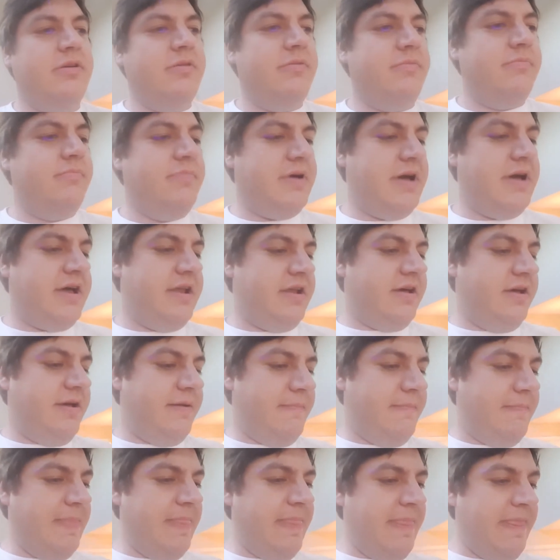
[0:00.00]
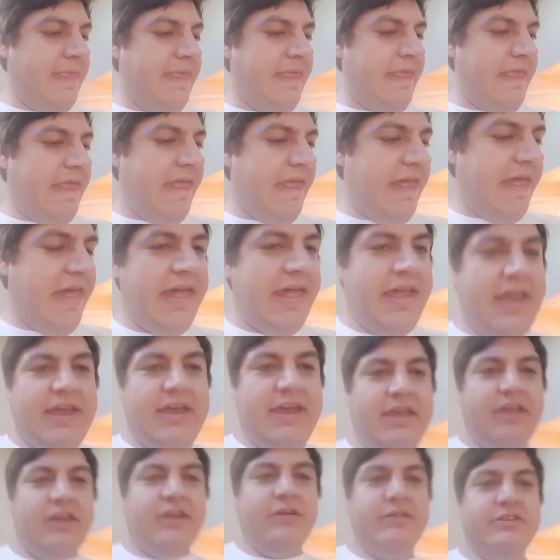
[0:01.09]
But
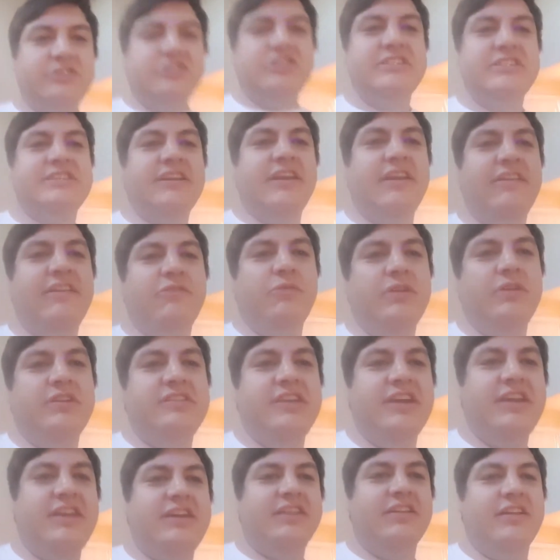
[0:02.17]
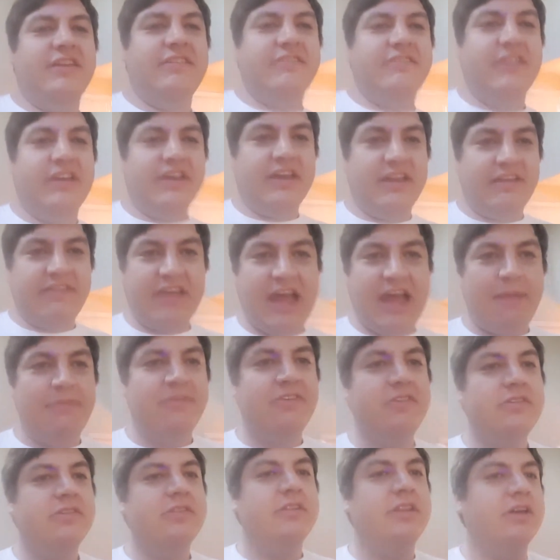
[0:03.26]
it's ridiculous. Like, it's
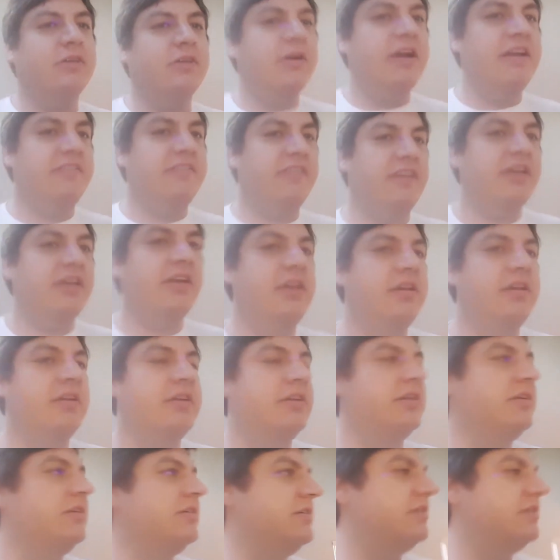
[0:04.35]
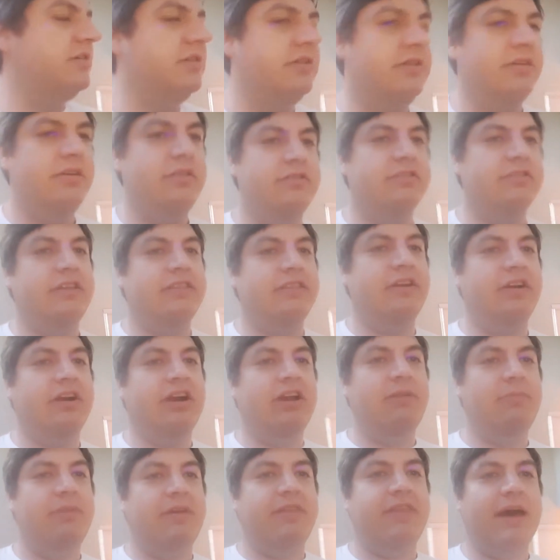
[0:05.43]
absolutely crazy that they're
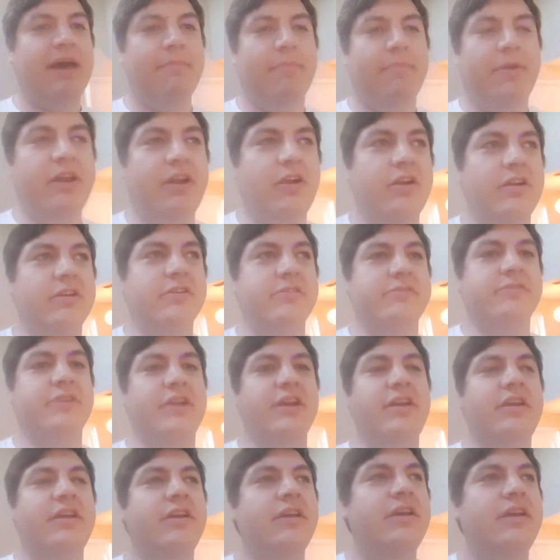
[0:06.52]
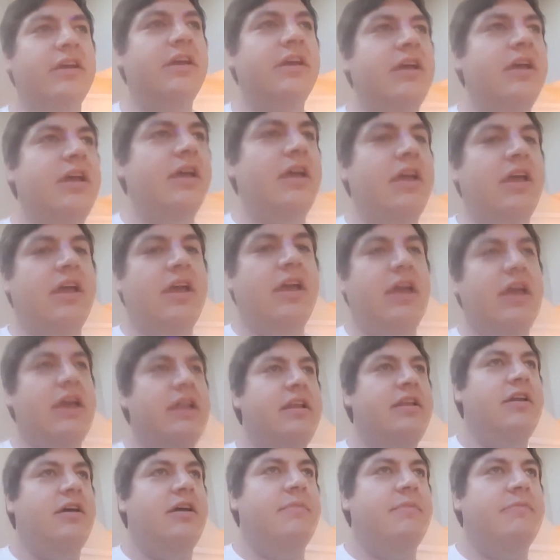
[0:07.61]
going to be that butthurt over it.
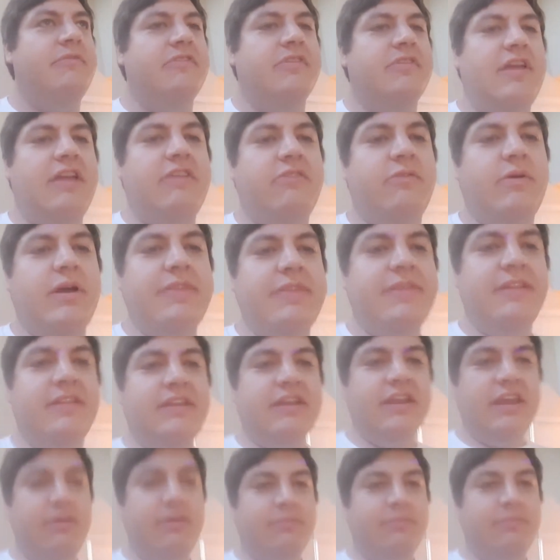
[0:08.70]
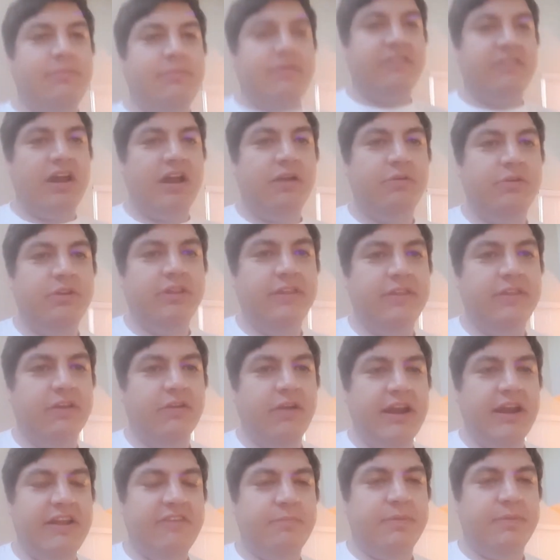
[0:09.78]
And so that's why I think that eBay is not really the
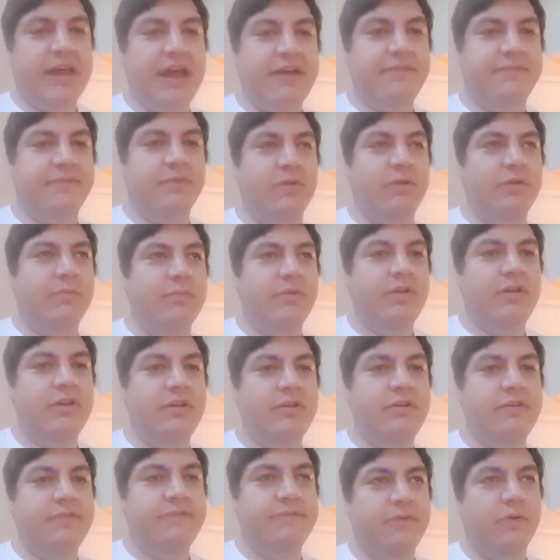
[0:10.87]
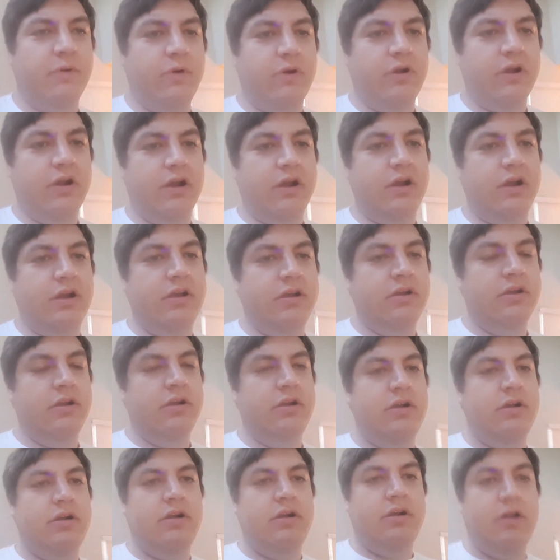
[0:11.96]
greatest platform for
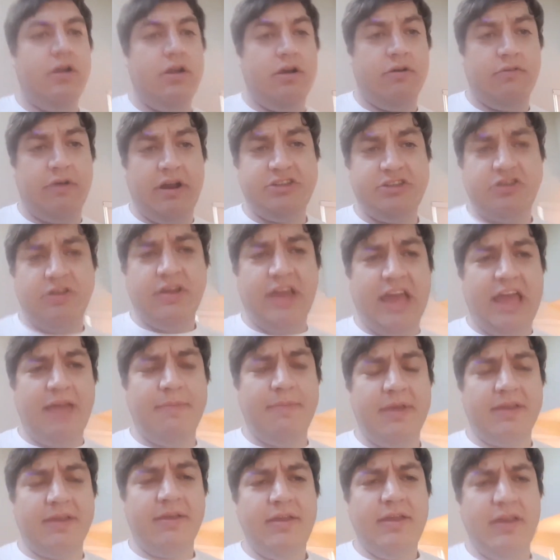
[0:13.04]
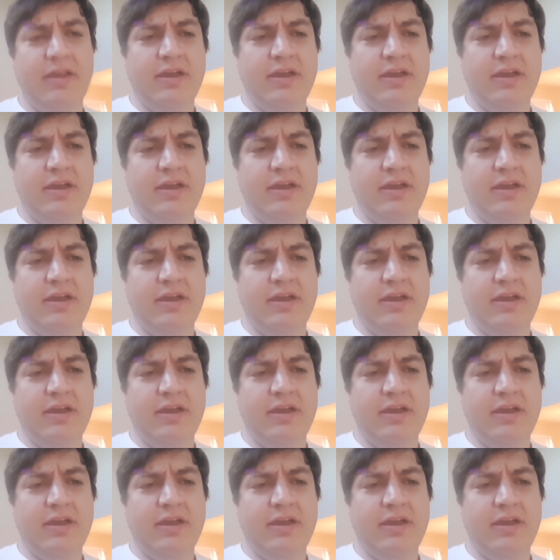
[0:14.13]
retro gaming.